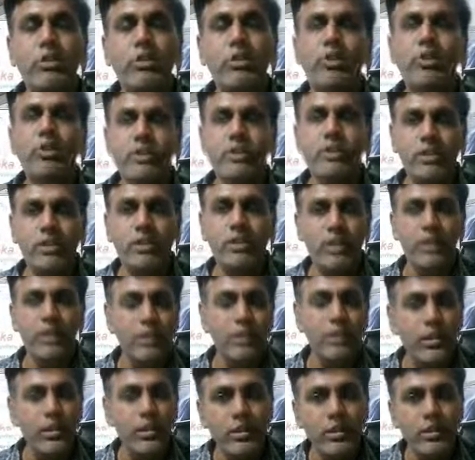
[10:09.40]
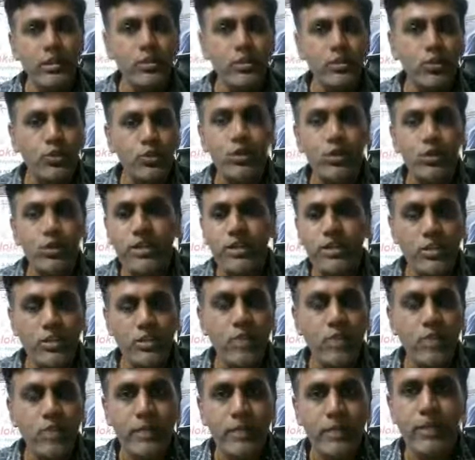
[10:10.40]
though it's happening in the school it is
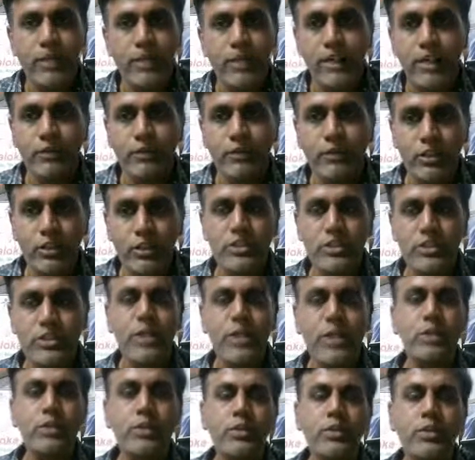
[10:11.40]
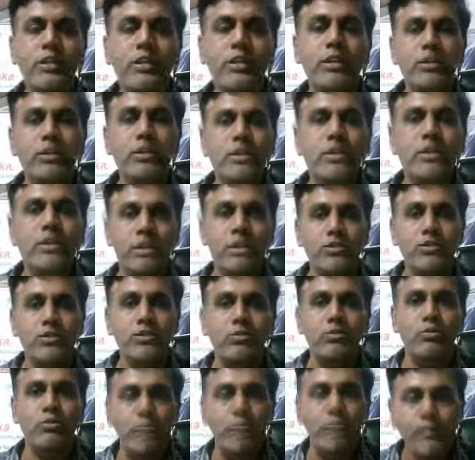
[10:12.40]
not mandatory for the child to be in this
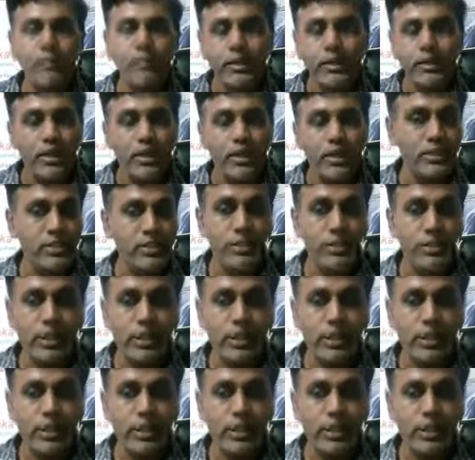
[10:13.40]
classroom hence